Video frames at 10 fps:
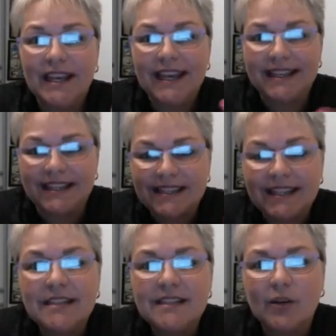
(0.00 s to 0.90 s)
It is
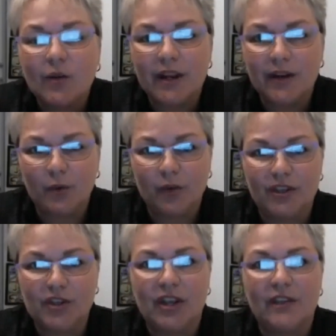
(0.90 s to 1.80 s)
integrated with
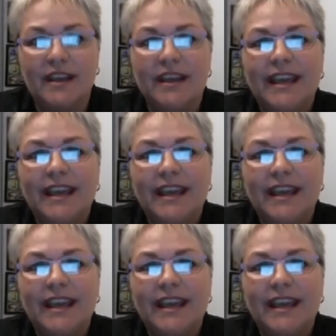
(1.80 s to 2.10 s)
each other,